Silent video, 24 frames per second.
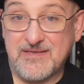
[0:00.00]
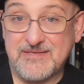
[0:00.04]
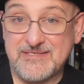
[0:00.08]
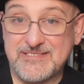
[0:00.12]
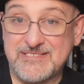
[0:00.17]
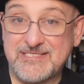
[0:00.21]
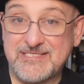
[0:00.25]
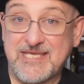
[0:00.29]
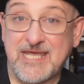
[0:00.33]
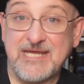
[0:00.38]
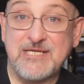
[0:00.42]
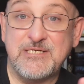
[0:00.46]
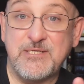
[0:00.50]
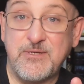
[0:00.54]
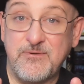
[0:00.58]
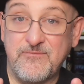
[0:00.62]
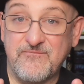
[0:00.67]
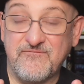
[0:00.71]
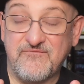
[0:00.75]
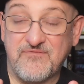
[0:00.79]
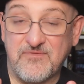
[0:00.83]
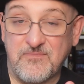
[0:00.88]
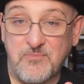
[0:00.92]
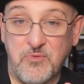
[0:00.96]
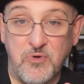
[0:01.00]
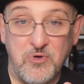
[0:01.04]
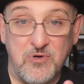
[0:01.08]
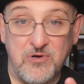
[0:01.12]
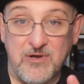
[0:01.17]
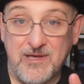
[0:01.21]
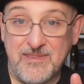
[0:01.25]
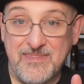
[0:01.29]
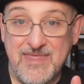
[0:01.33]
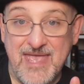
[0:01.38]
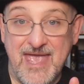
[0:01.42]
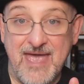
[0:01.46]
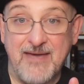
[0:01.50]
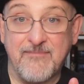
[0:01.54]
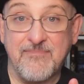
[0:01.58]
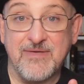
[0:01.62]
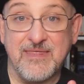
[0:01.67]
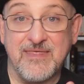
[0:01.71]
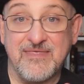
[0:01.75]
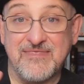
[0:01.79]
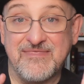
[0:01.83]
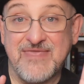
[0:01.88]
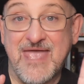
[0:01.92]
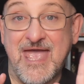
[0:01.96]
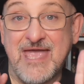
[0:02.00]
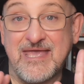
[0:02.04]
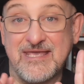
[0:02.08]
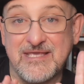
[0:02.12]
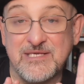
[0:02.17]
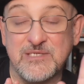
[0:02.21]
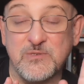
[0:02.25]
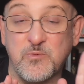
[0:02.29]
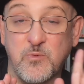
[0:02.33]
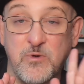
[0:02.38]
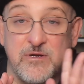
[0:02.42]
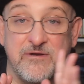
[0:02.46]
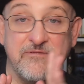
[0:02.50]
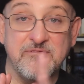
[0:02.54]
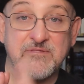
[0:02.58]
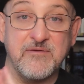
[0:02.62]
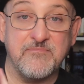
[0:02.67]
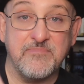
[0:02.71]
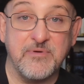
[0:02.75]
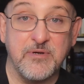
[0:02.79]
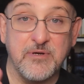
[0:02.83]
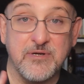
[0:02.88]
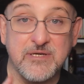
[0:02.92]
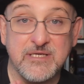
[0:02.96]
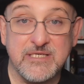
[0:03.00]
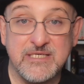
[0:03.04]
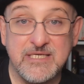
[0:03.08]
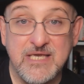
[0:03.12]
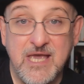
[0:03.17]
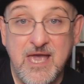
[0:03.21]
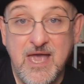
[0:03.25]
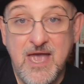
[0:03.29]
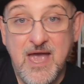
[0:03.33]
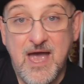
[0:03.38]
stay tuned for more on that. But that is one of the books